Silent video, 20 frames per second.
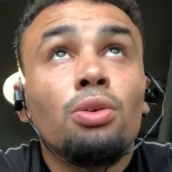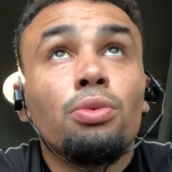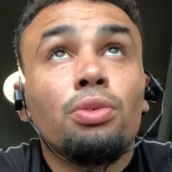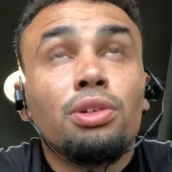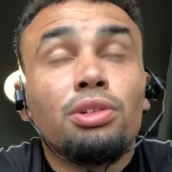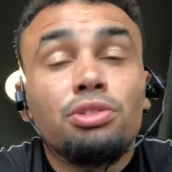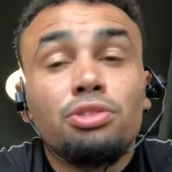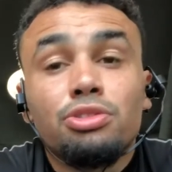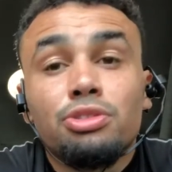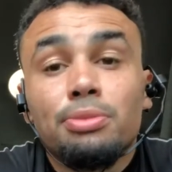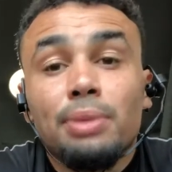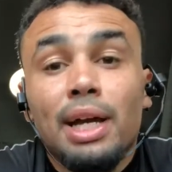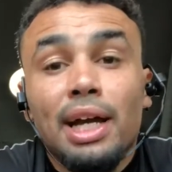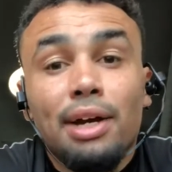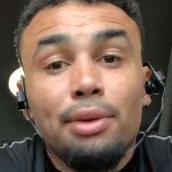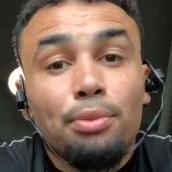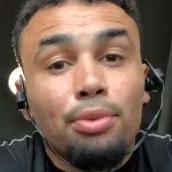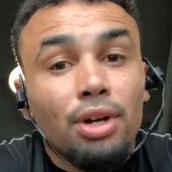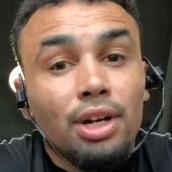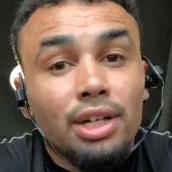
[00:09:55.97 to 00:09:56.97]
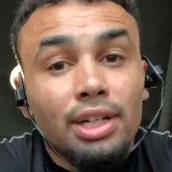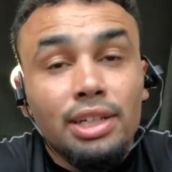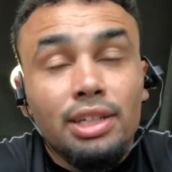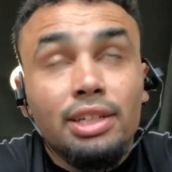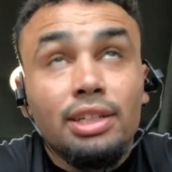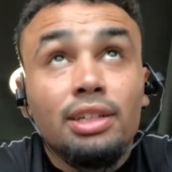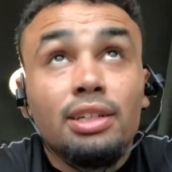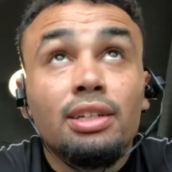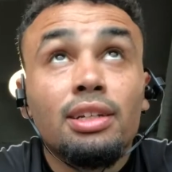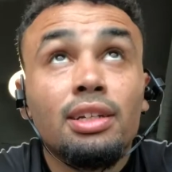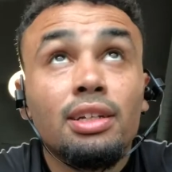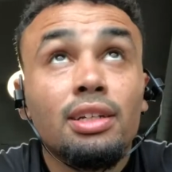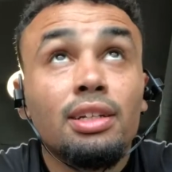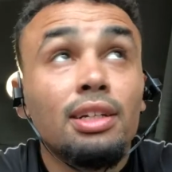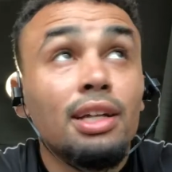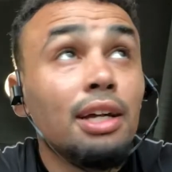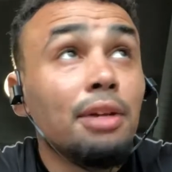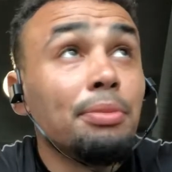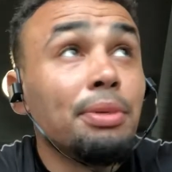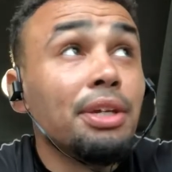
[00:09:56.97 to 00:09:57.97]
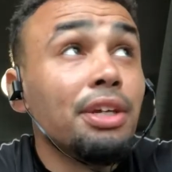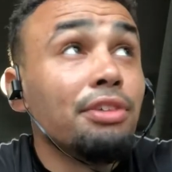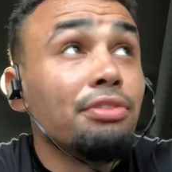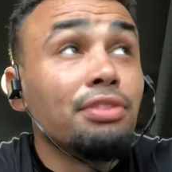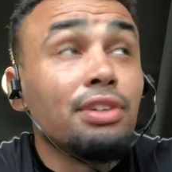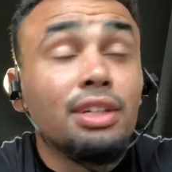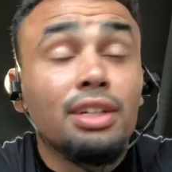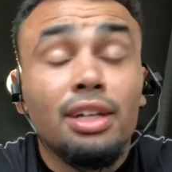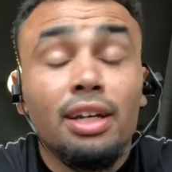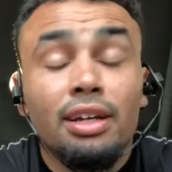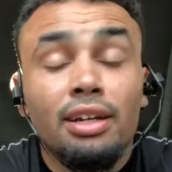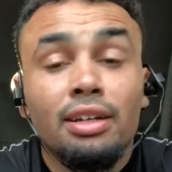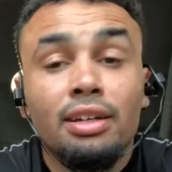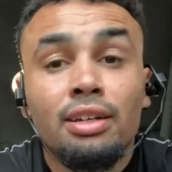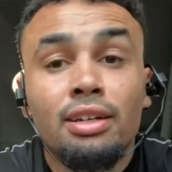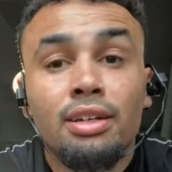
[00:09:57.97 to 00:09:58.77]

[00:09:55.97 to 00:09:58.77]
We're gonna do some ab work and then that'll be it for today.